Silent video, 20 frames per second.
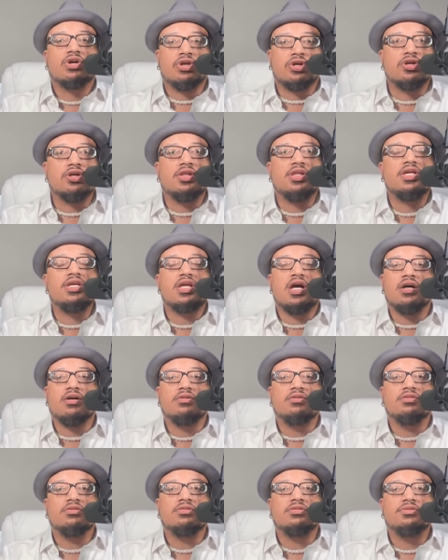early
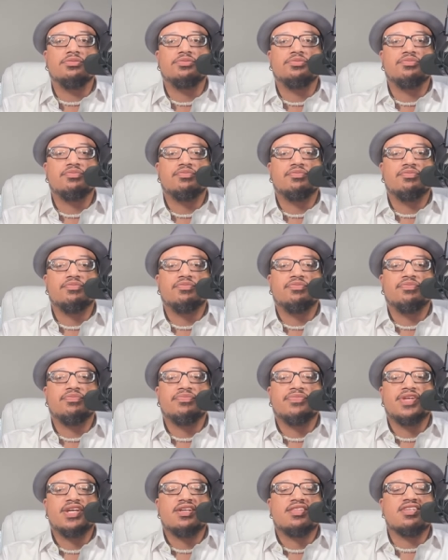on.
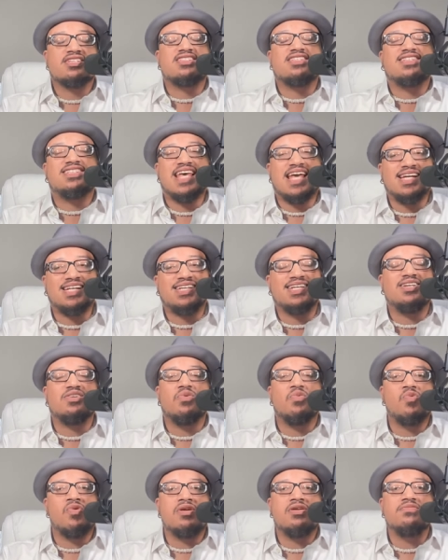The second
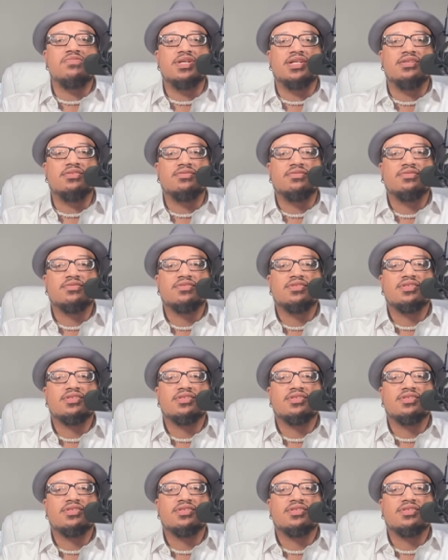woman